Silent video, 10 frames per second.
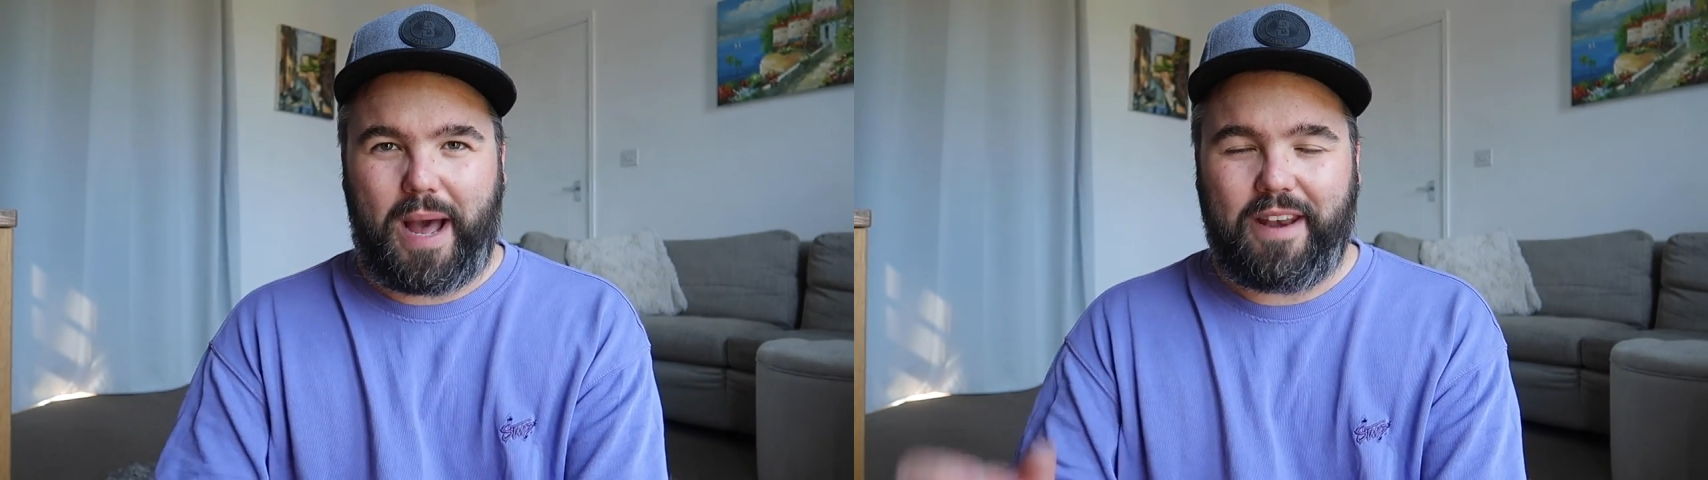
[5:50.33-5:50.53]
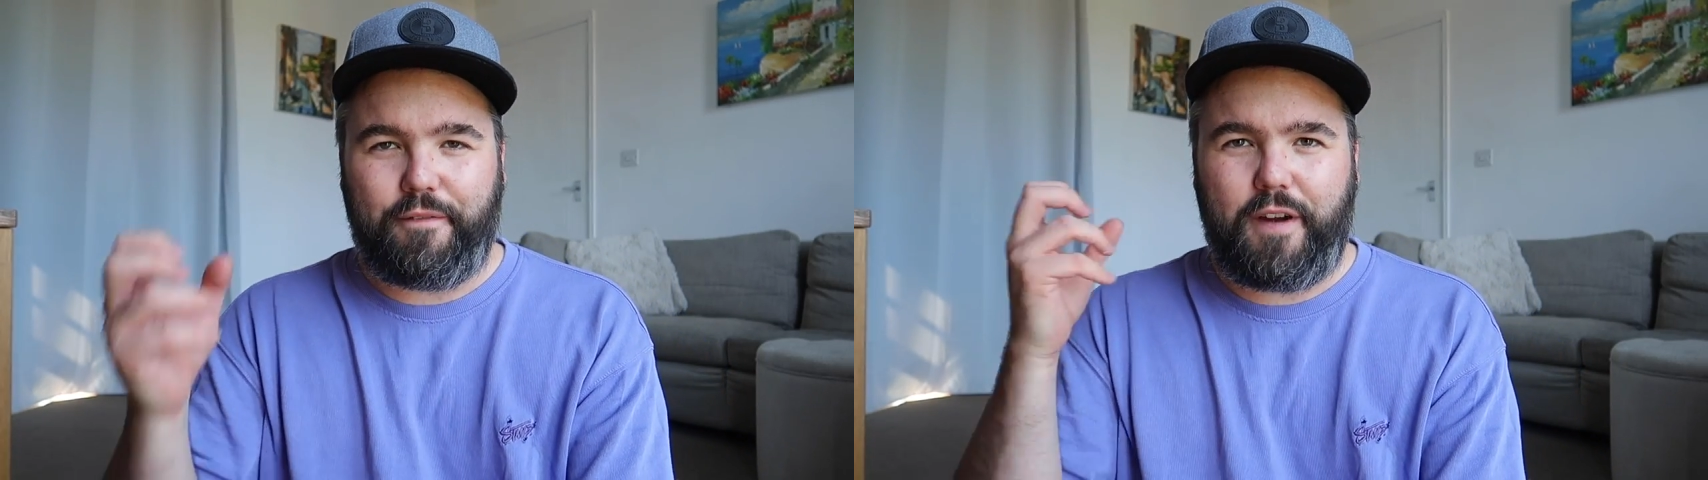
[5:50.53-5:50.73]

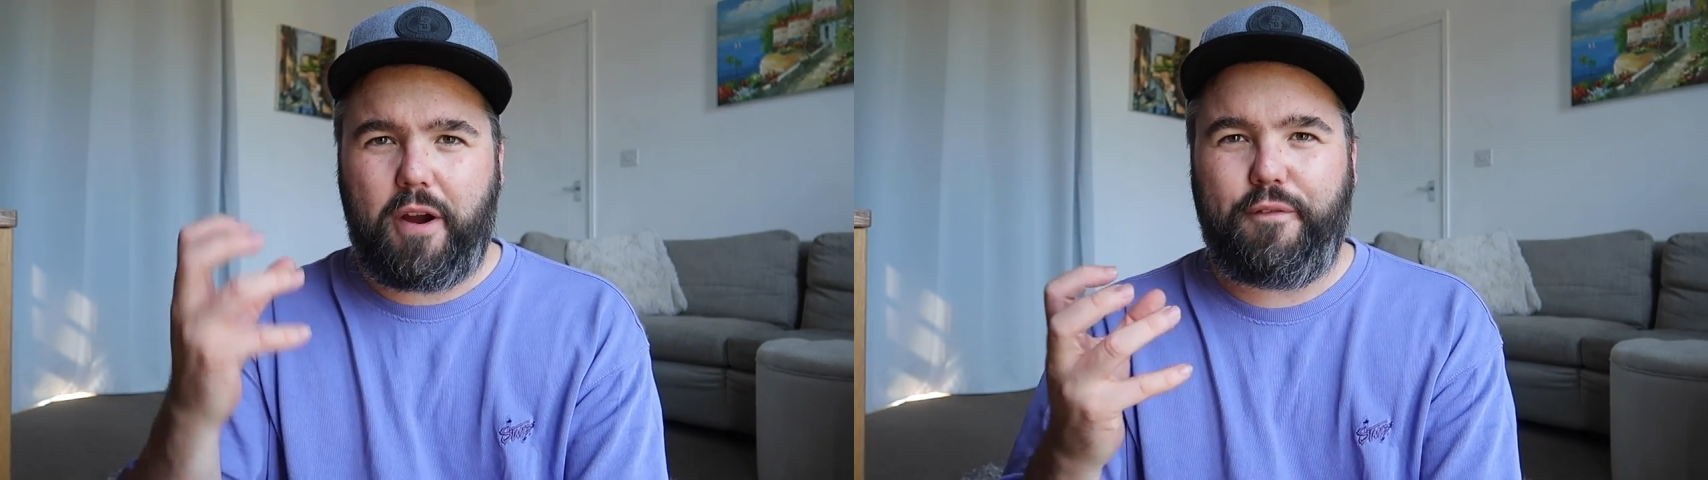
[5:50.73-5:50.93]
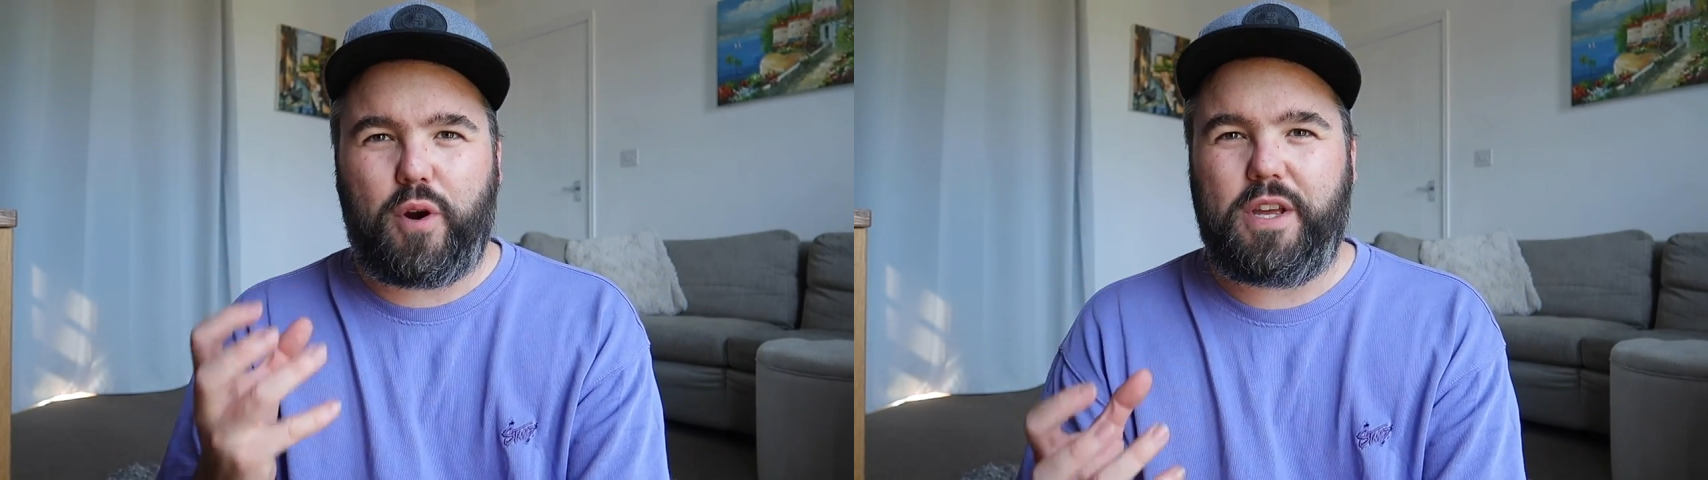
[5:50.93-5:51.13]
and
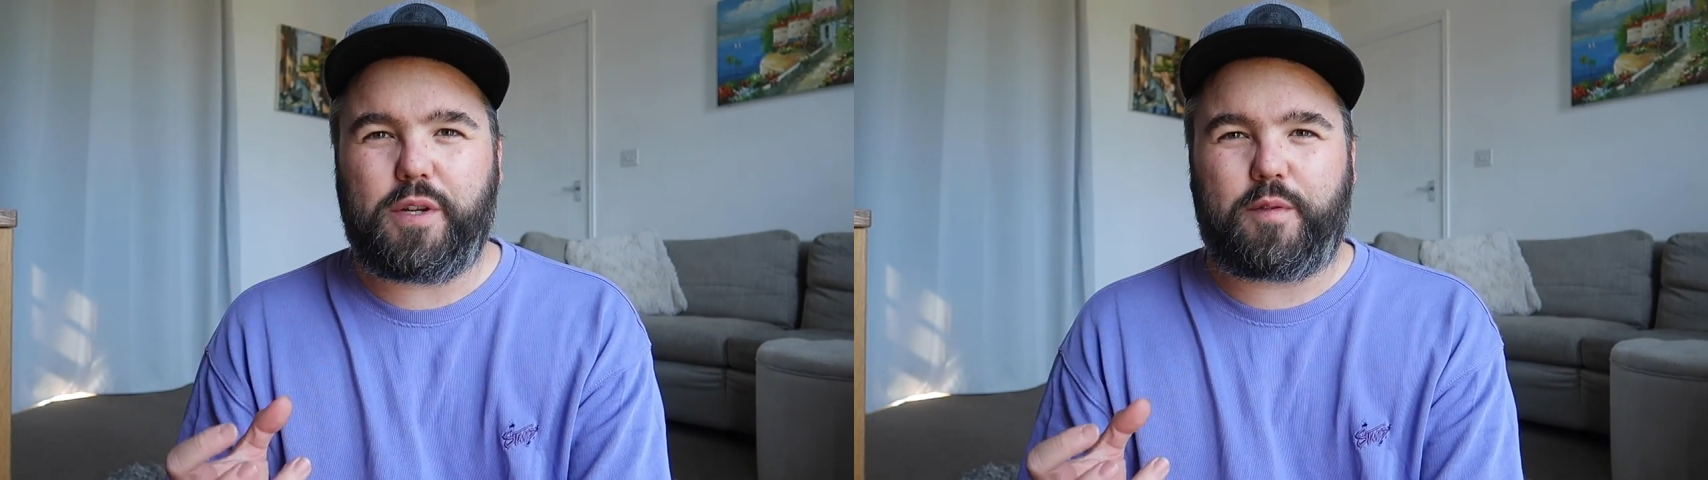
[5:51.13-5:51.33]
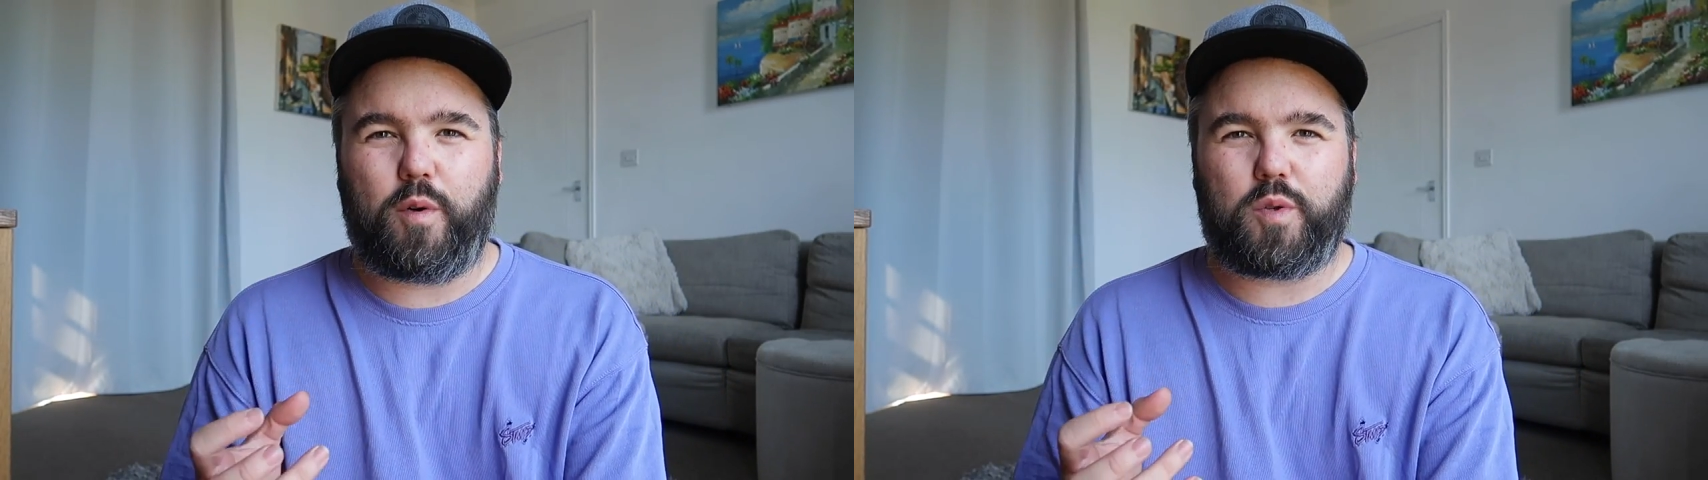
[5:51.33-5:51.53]
very, very
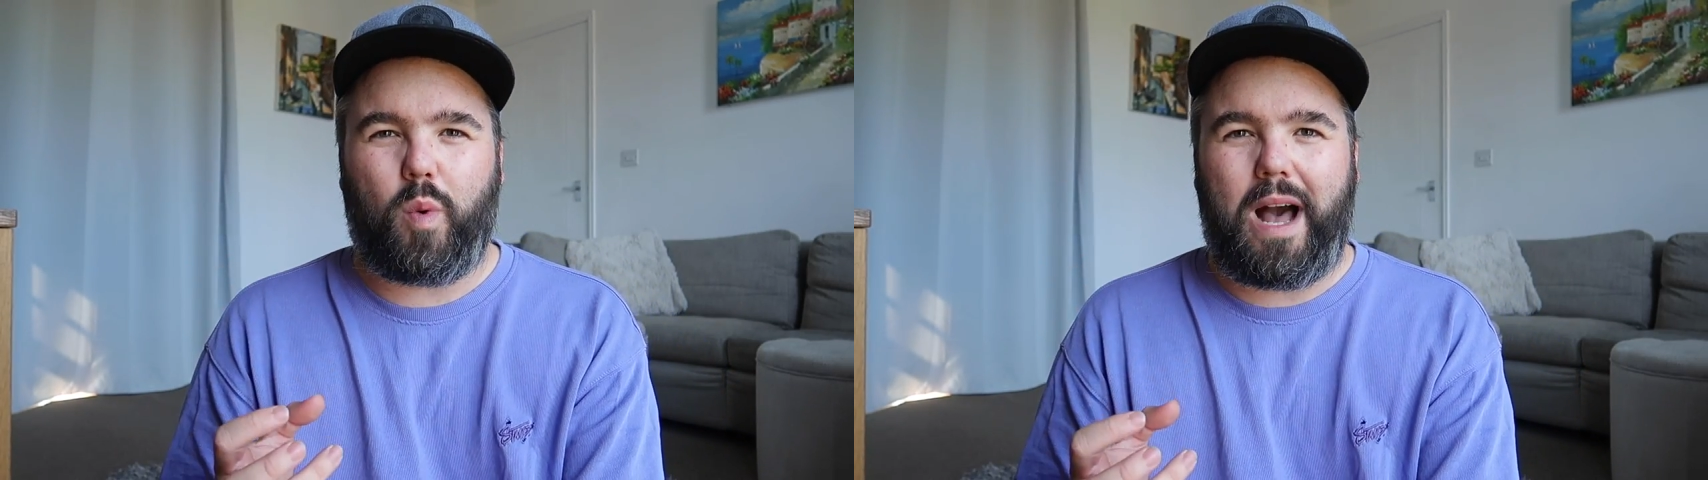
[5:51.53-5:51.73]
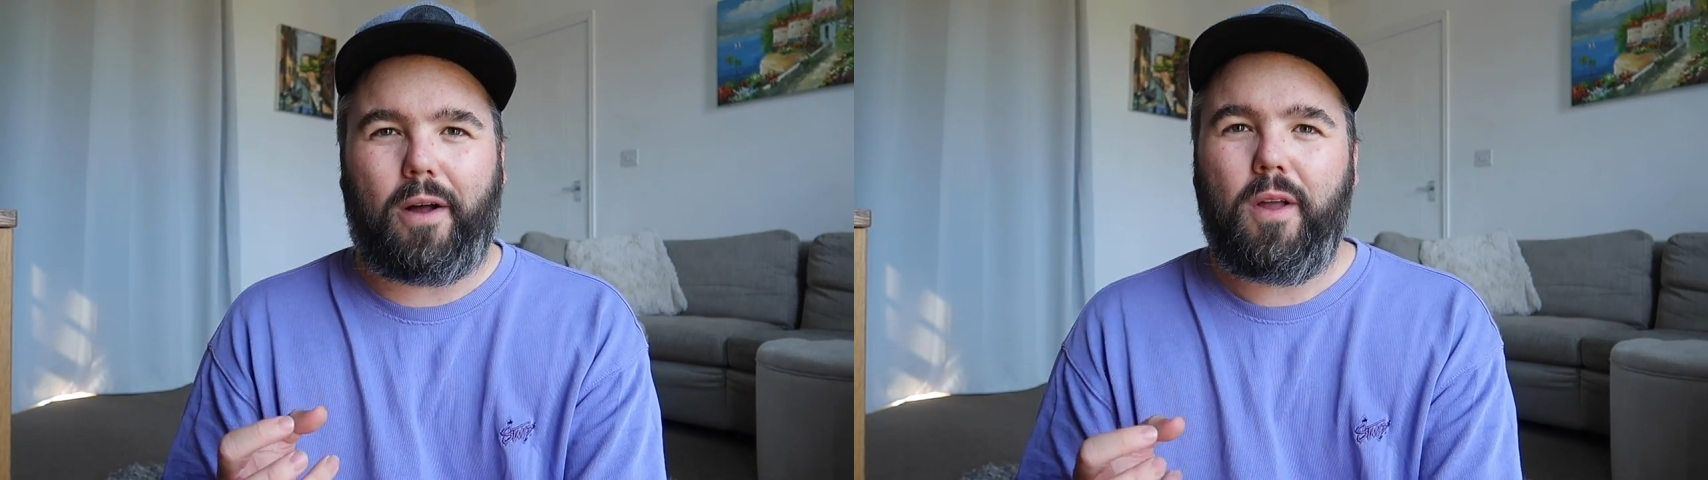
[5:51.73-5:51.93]
useful as
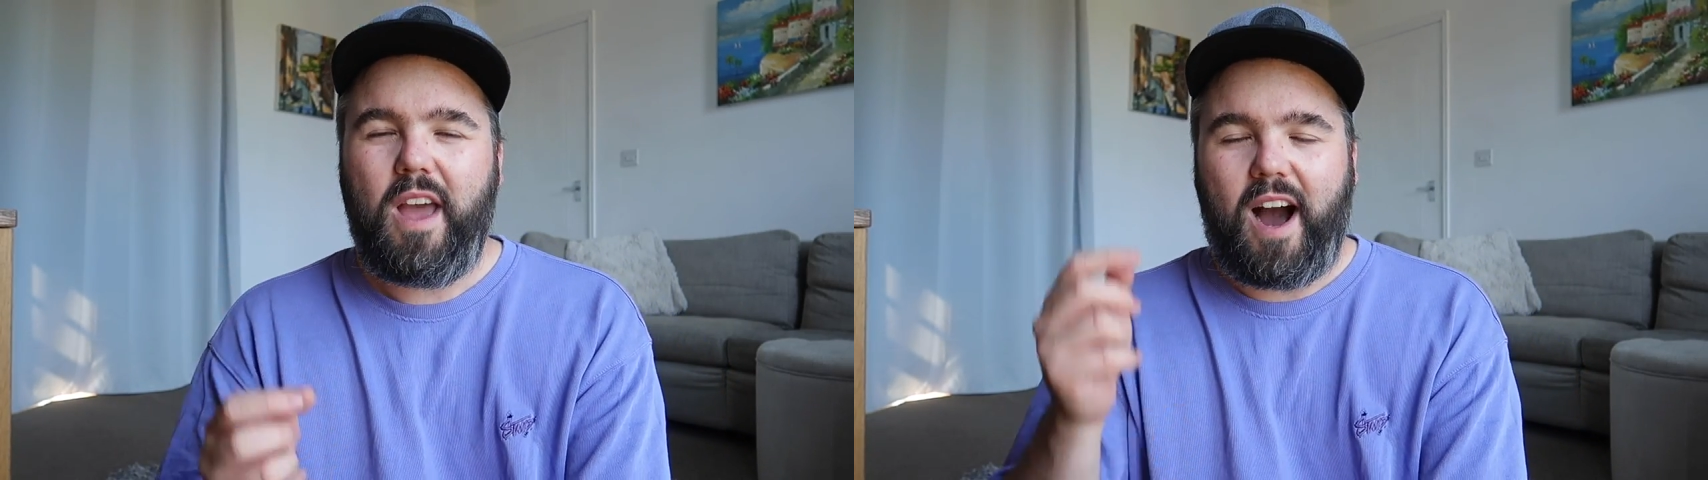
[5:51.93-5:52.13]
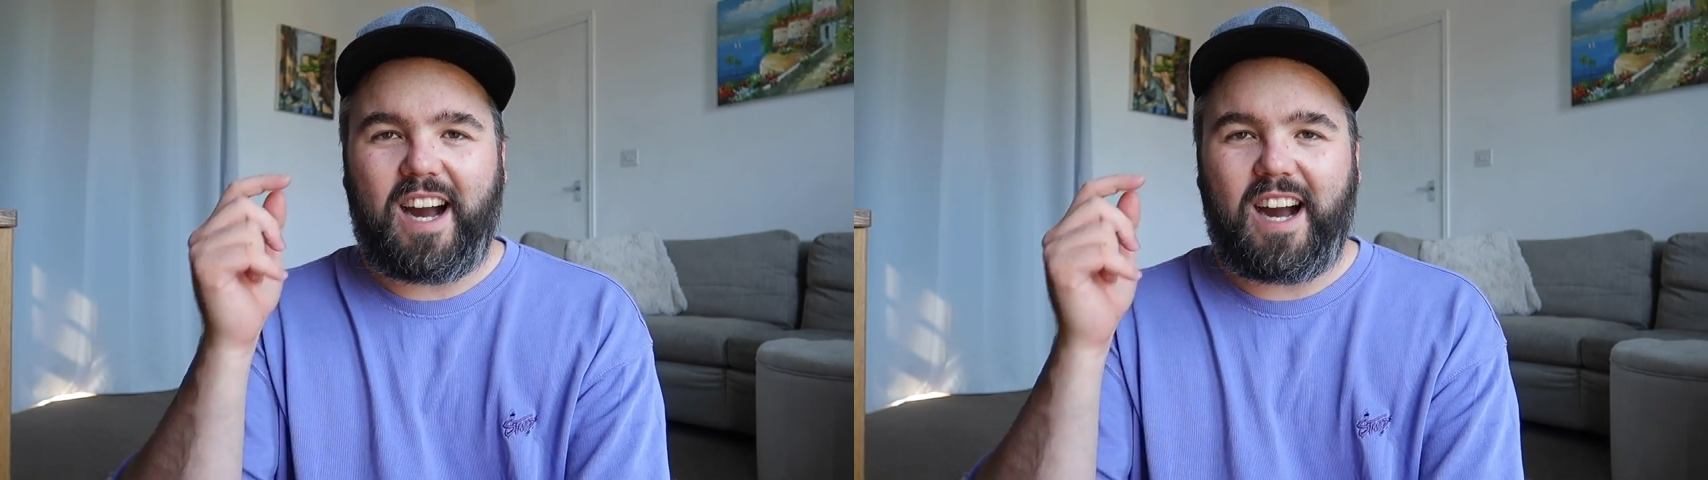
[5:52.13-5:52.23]
well.